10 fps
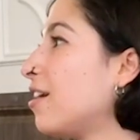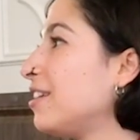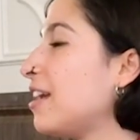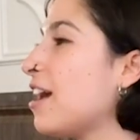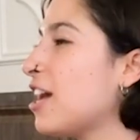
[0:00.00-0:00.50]

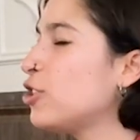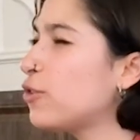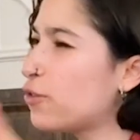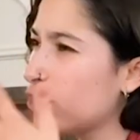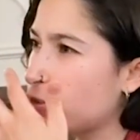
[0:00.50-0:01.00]
The age of
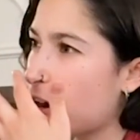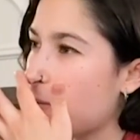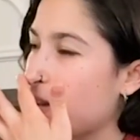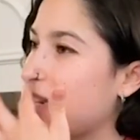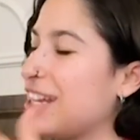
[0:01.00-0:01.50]

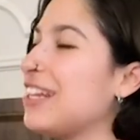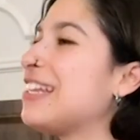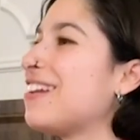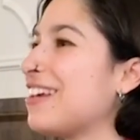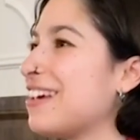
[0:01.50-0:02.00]
retirement in
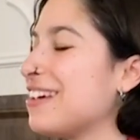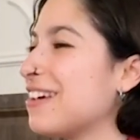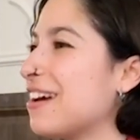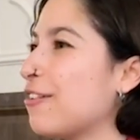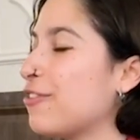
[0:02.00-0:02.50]
Italy,
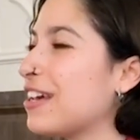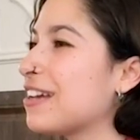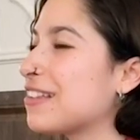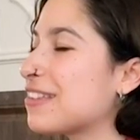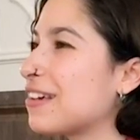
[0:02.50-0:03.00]
I think
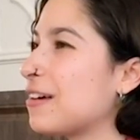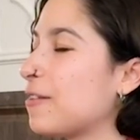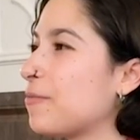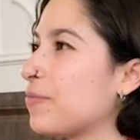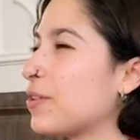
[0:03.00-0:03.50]
it's
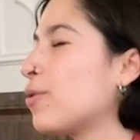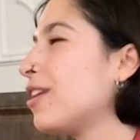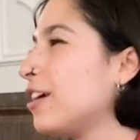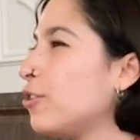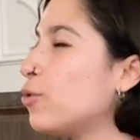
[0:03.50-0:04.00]
well,
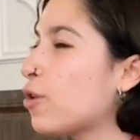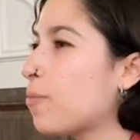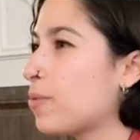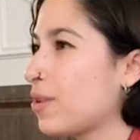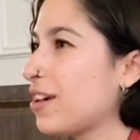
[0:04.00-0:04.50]
in Europe
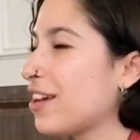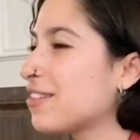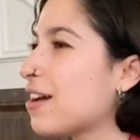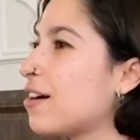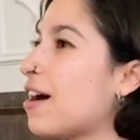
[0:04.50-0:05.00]
is
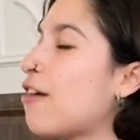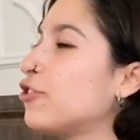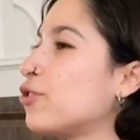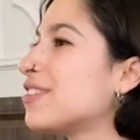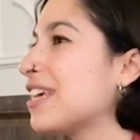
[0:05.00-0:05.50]
after
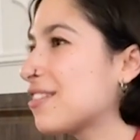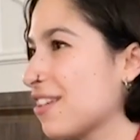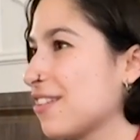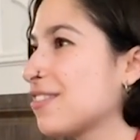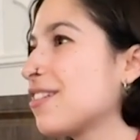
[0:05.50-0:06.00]

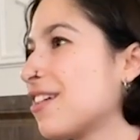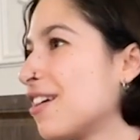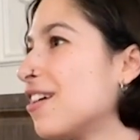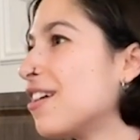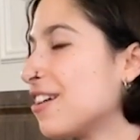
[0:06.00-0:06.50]
60s.
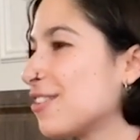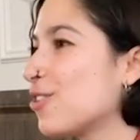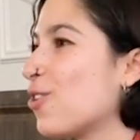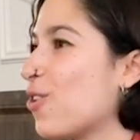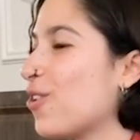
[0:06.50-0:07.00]

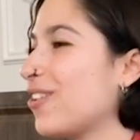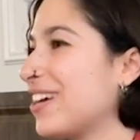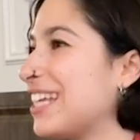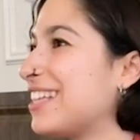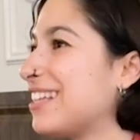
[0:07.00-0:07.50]
So And
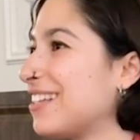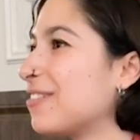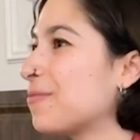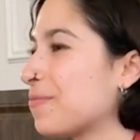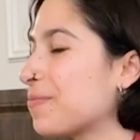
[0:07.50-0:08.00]
what about
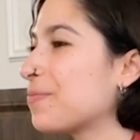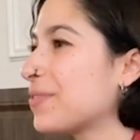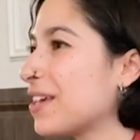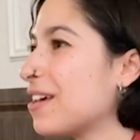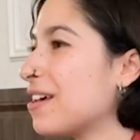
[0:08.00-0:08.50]
Italy?
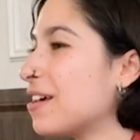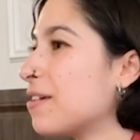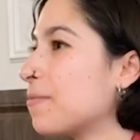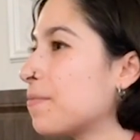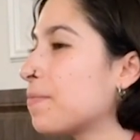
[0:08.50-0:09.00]

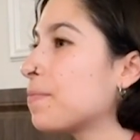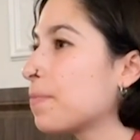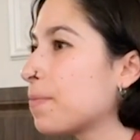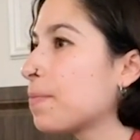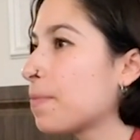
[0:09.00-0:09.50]
What age
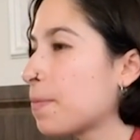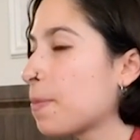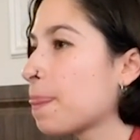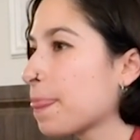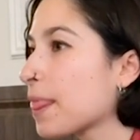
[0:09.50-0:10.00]
people
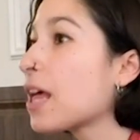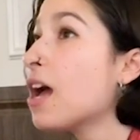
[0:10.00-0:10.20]
retire?